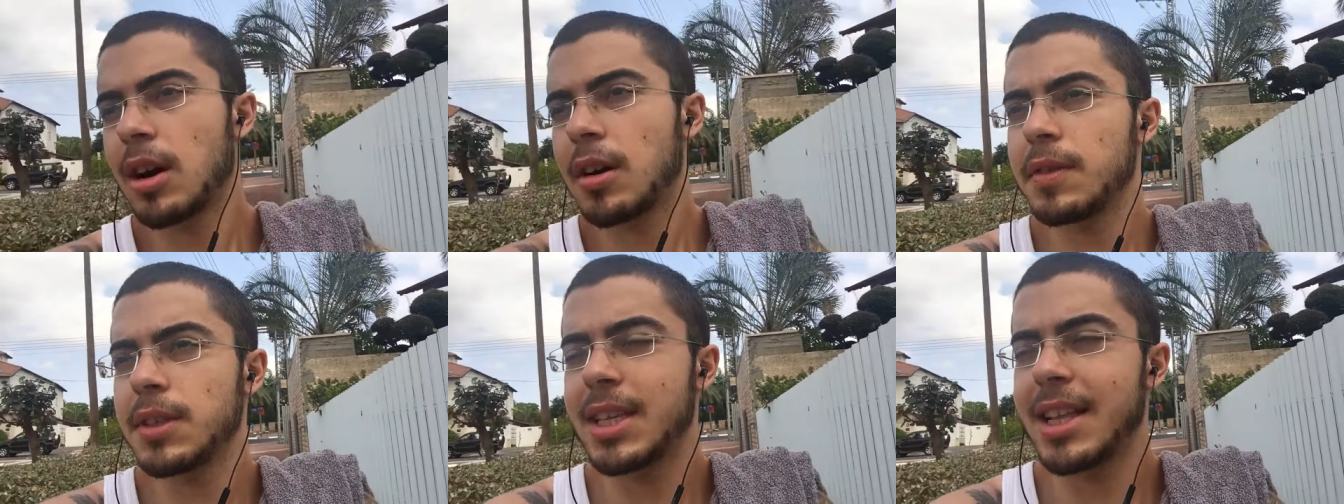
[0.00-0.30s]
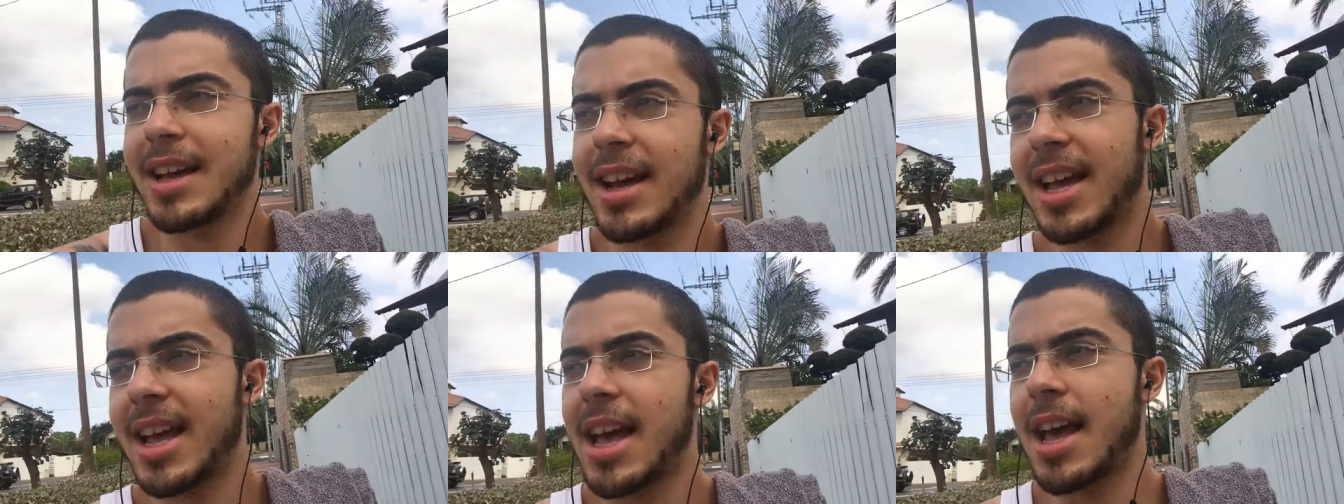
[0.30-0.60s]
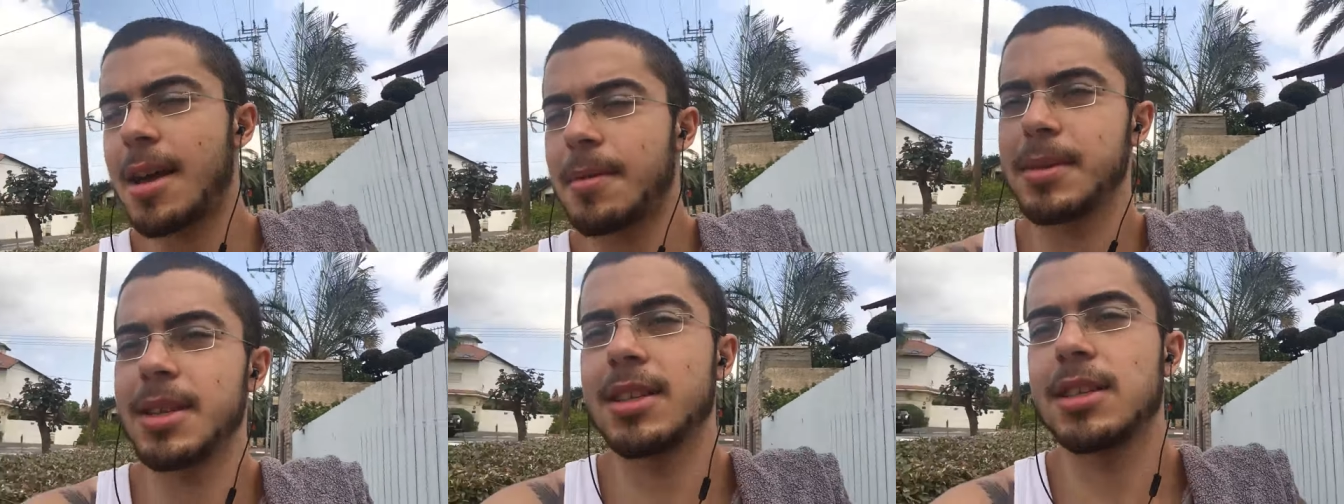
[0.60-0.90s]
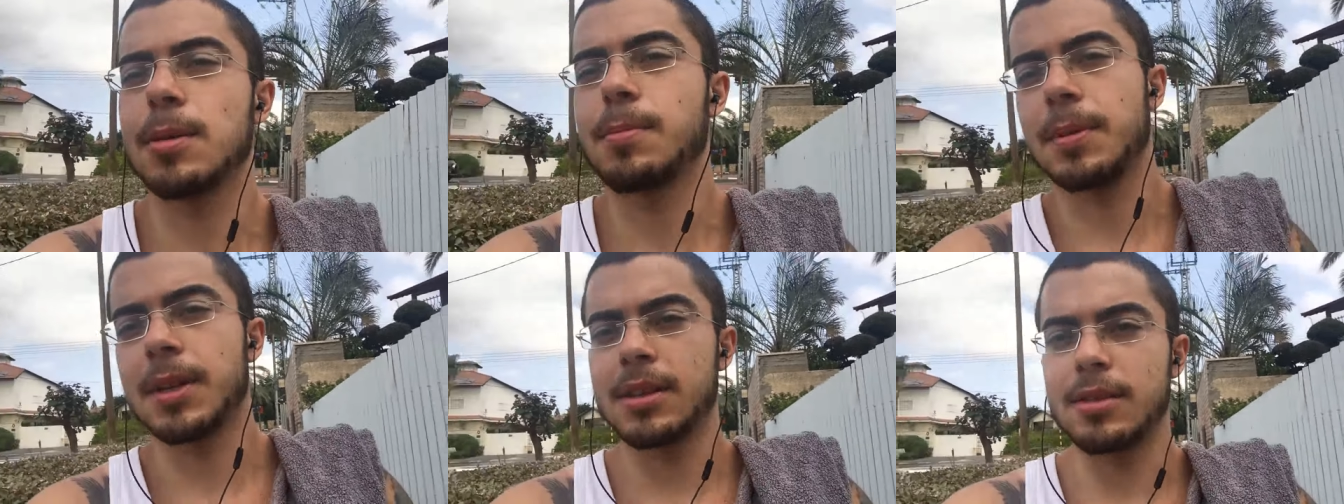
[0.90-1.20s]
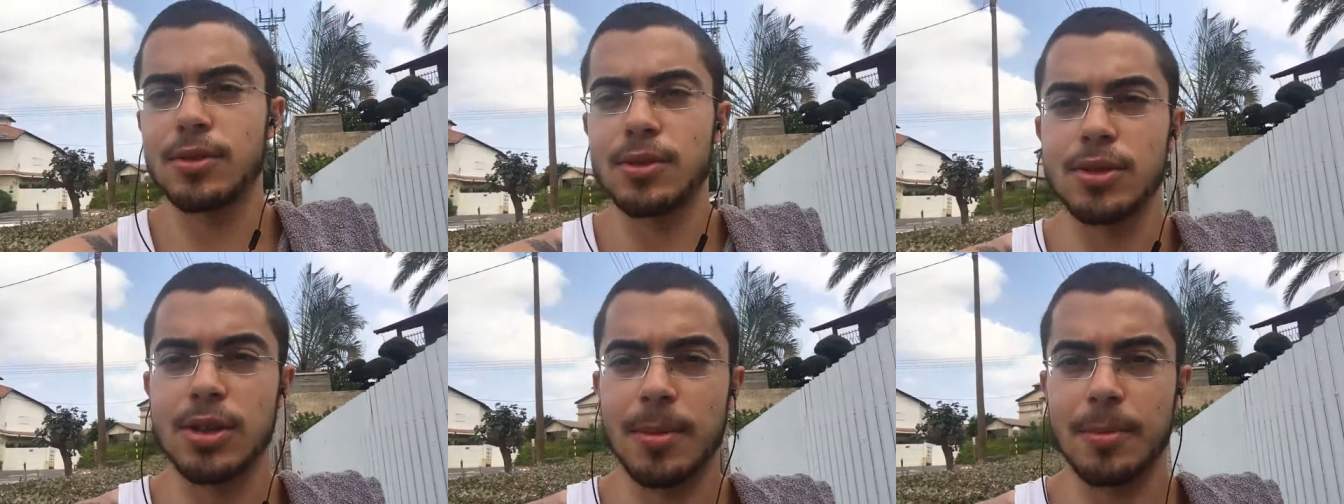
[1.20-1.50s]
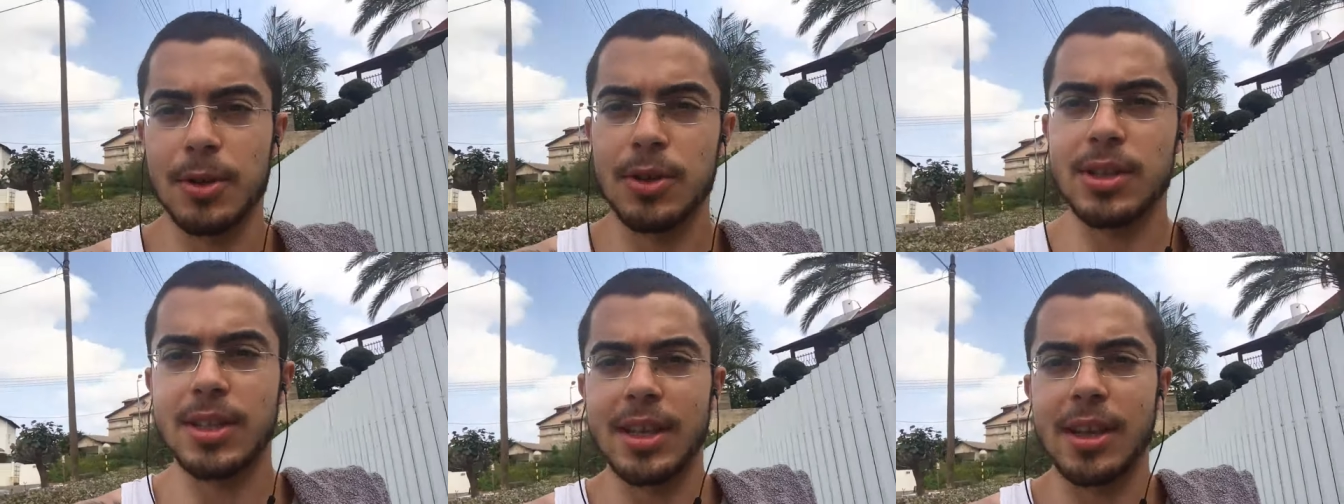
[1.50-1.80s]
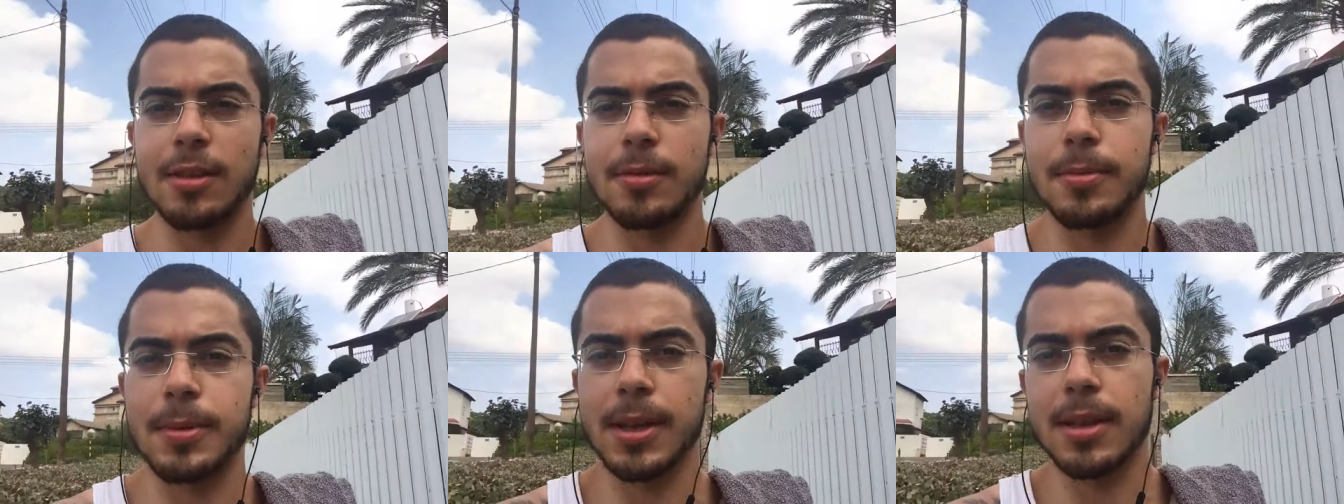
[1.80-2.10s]
Obviously, I am disciplined to some
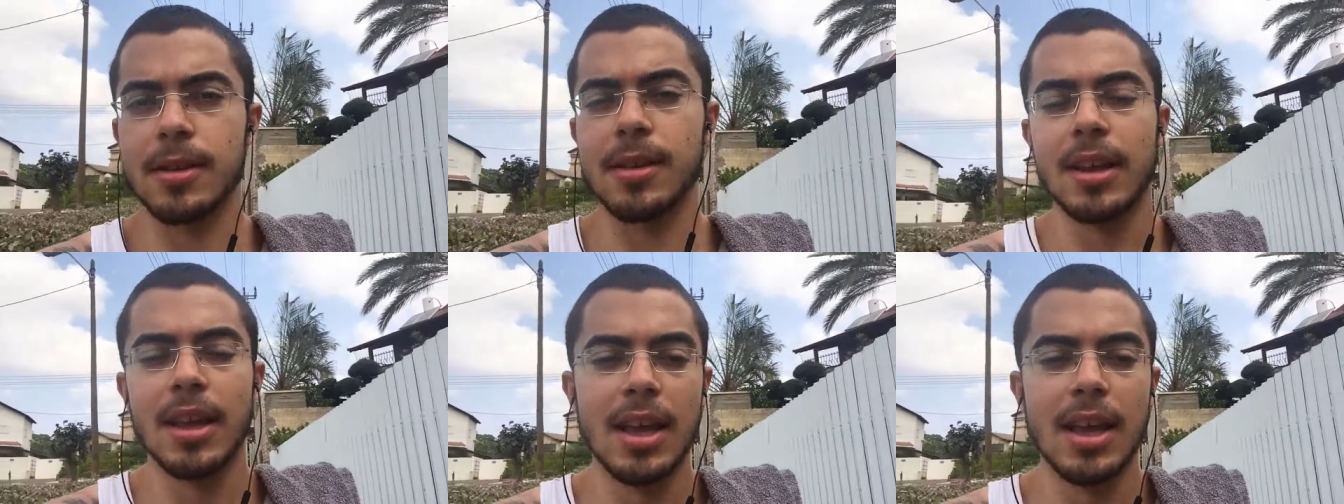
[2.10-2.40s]
extent, but